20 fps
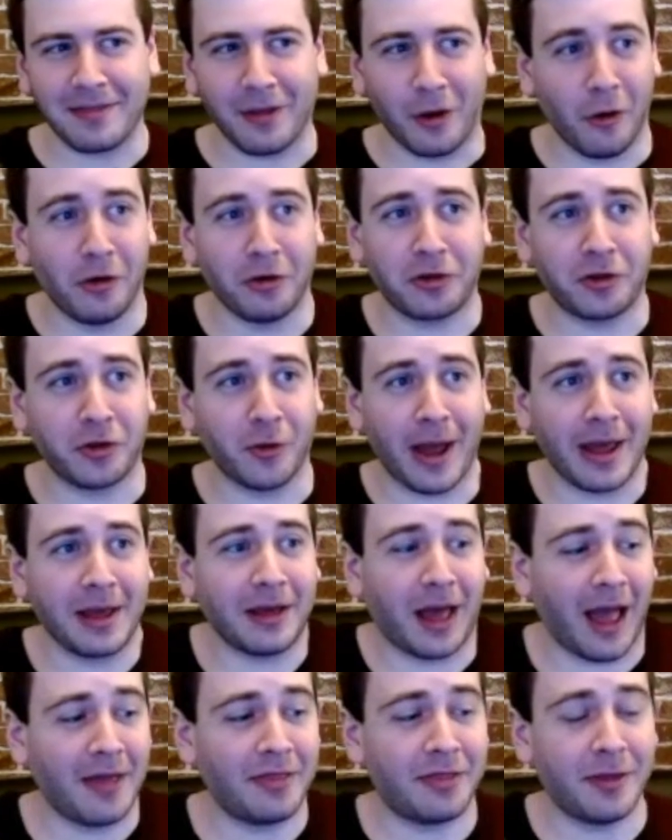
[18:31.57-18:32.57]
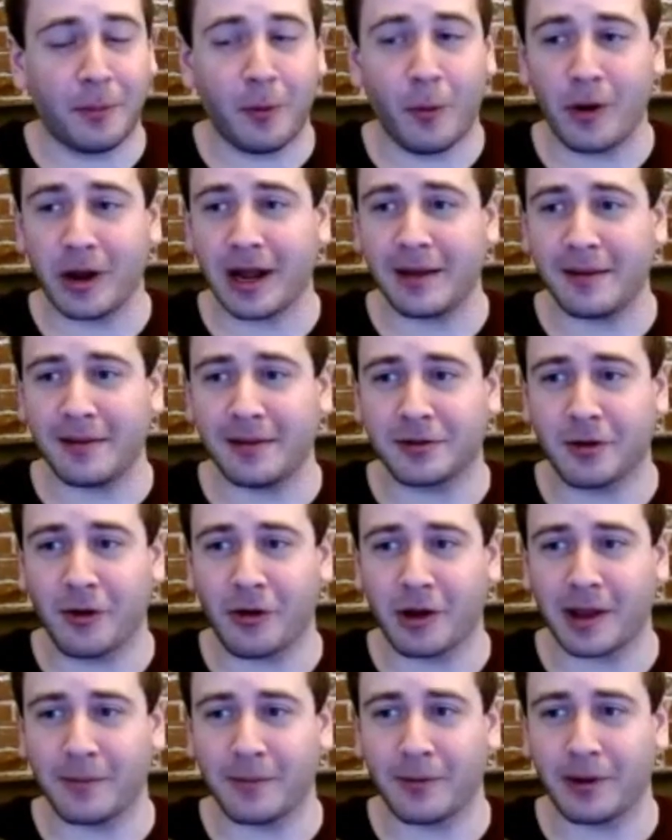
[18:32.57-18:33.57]
also, the
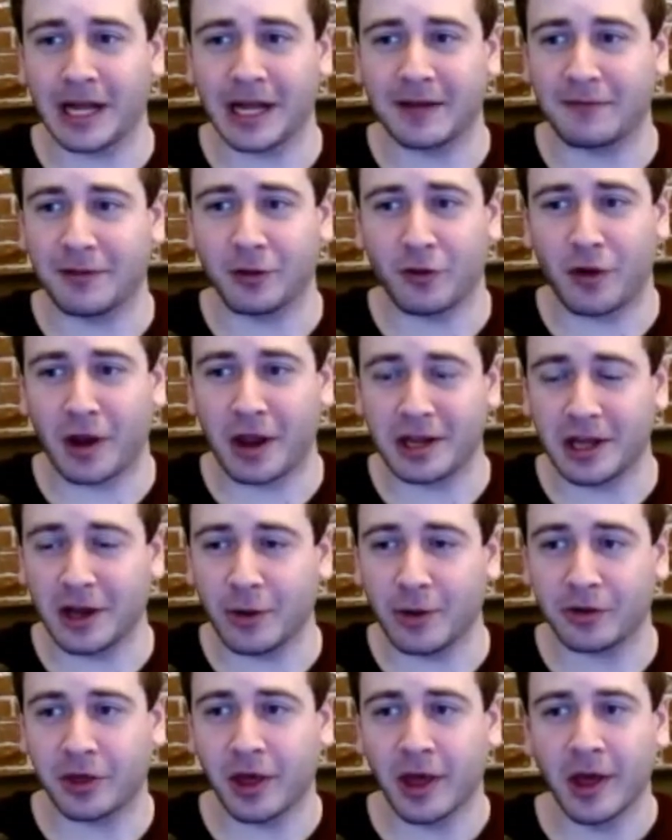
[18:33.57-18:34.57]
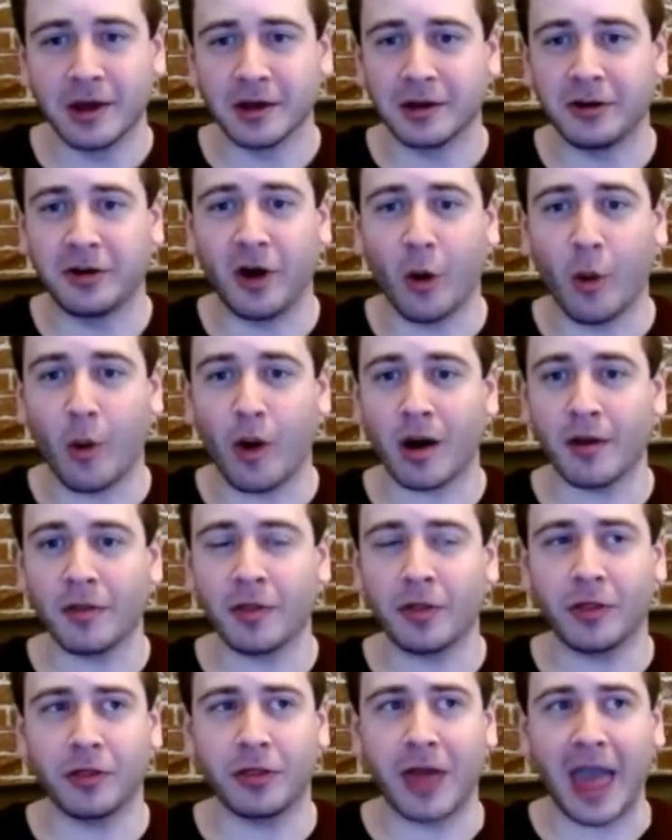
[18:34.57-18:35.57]
talking point I give on the radio is go
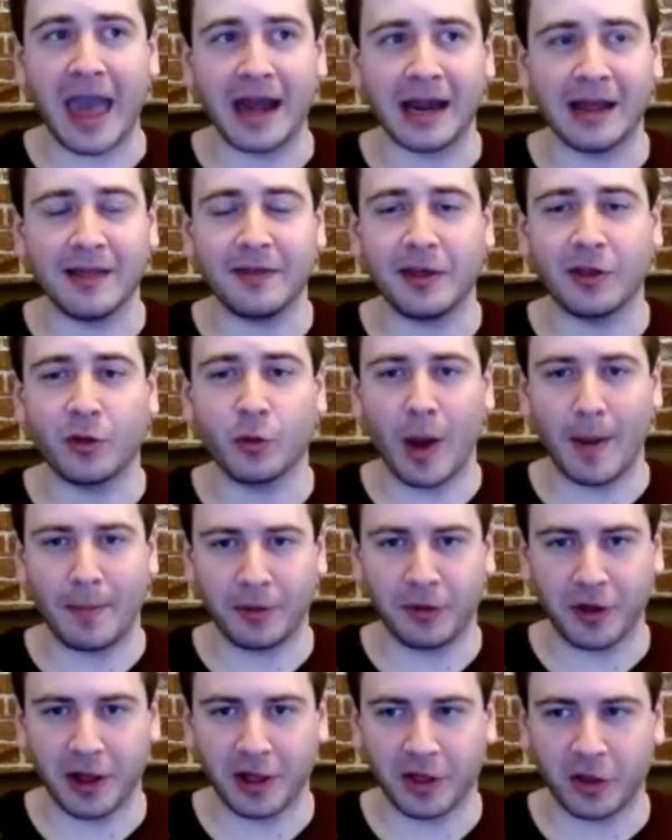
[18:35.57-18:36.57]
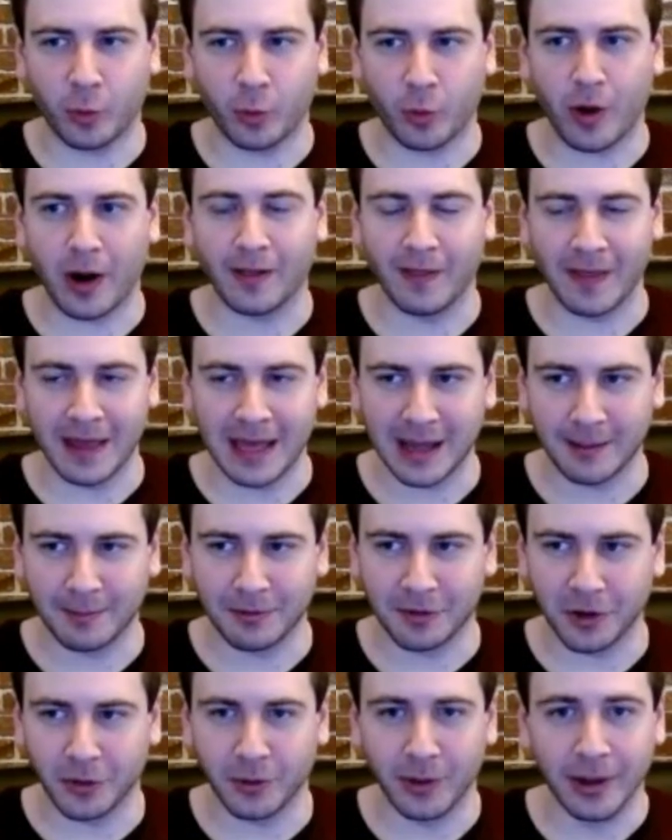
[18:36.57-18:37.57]
on any of these websites where I link him
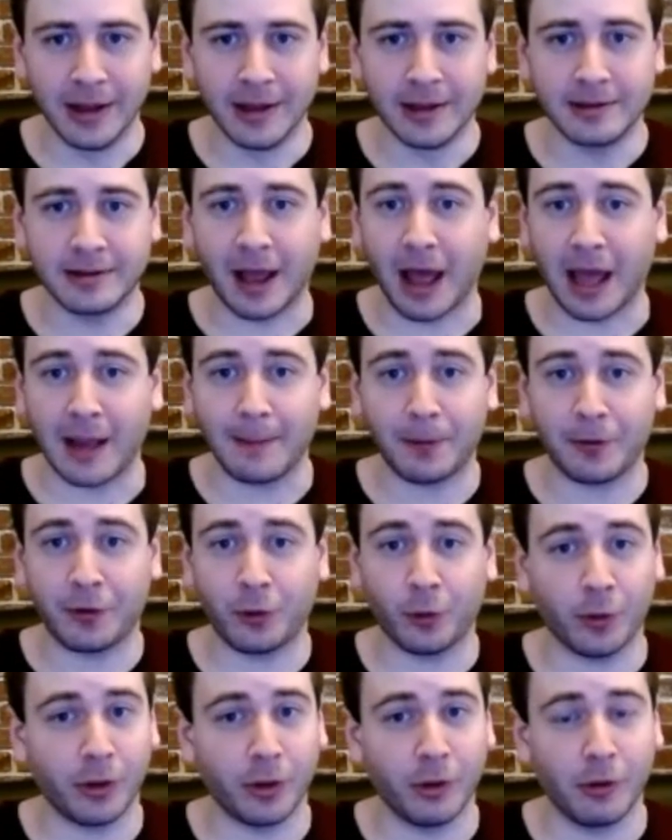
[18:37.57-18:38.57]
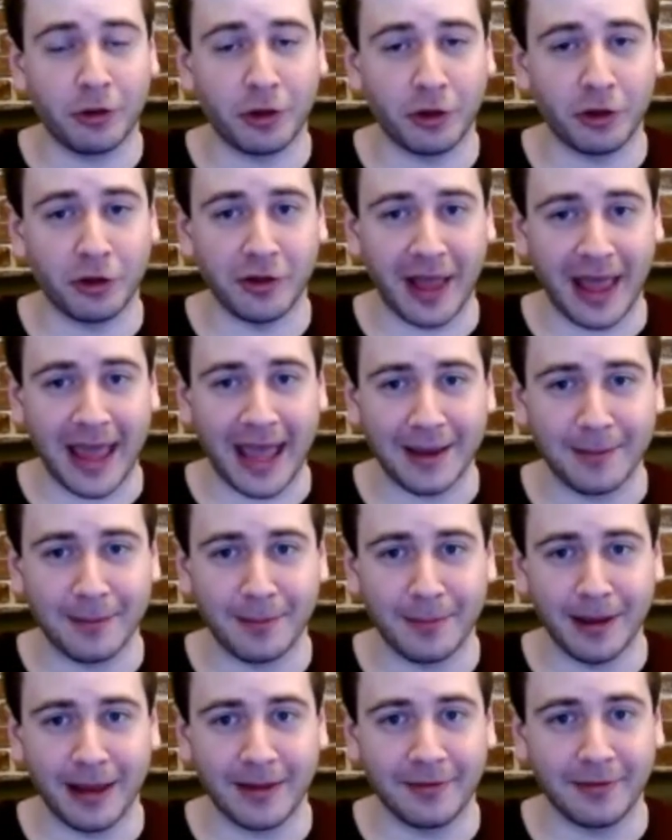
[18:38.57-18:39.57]
to, type Soros's
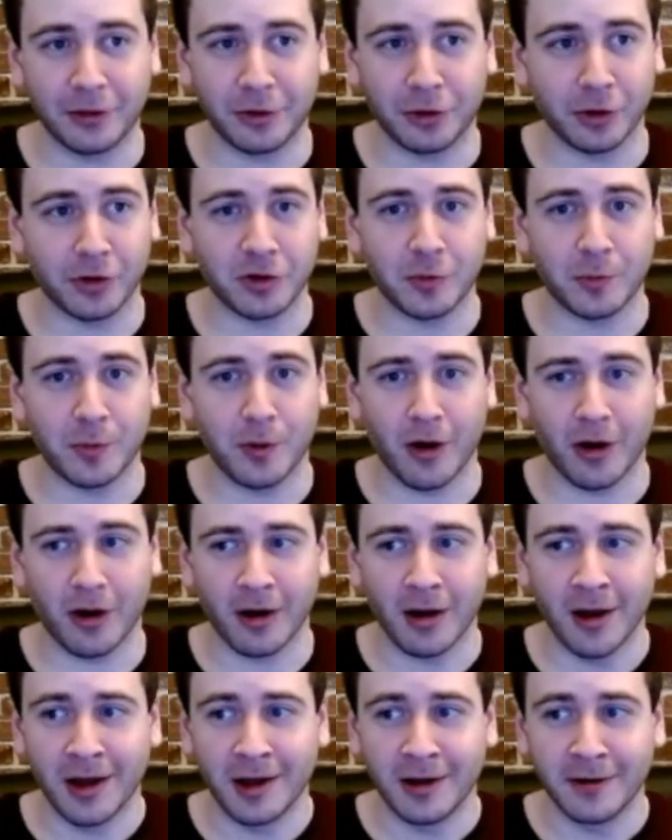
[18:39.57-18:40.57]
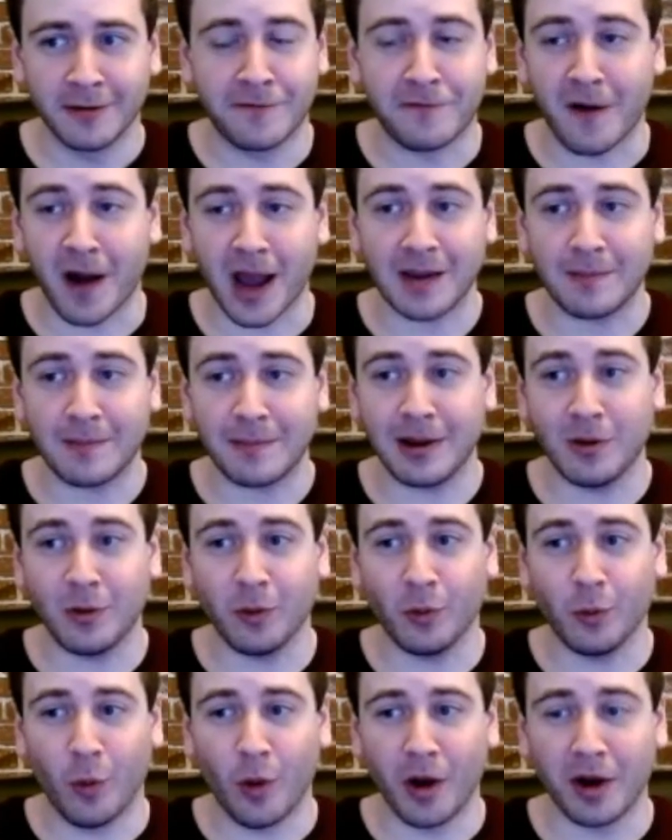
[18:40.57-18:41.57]
name in the search bar, find me
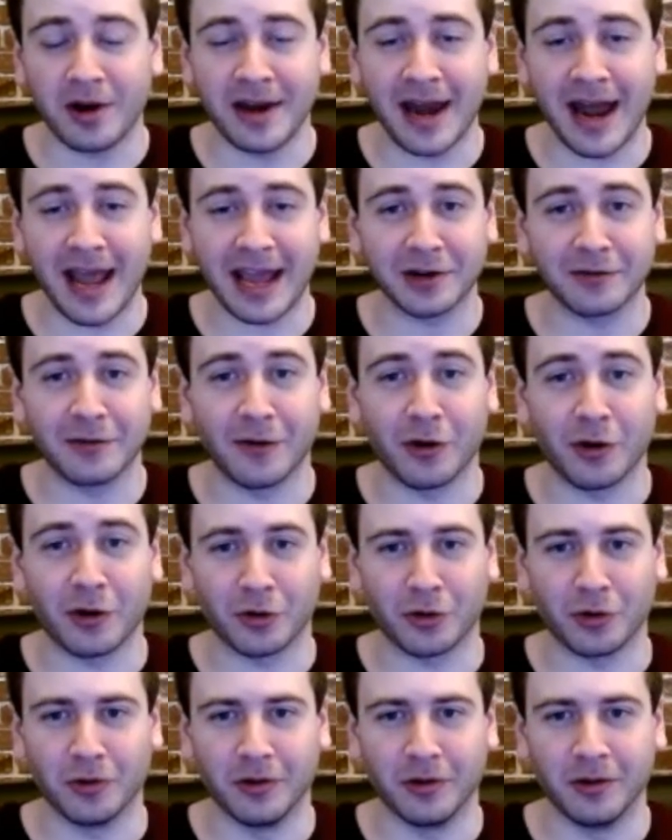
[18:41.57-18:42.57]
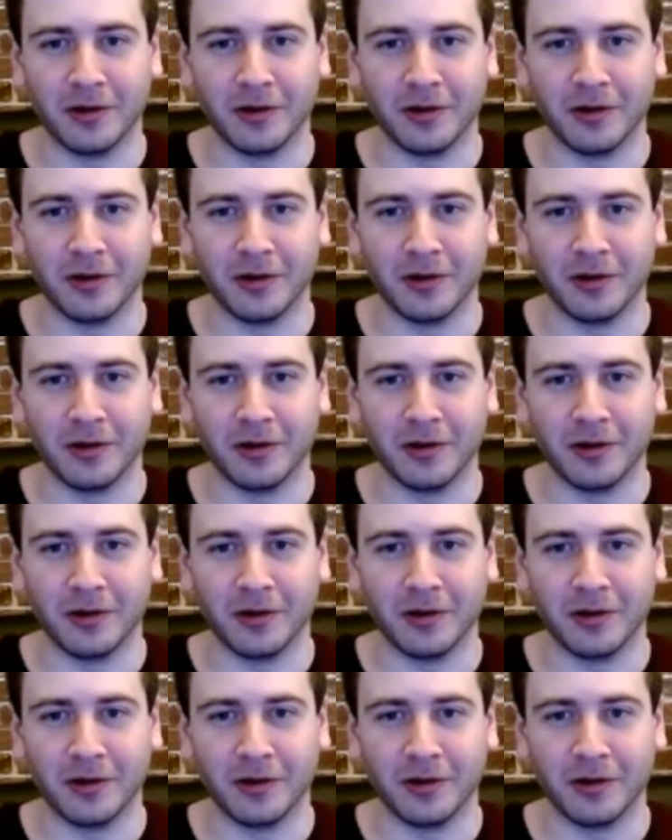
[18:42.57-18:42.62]
one negative article.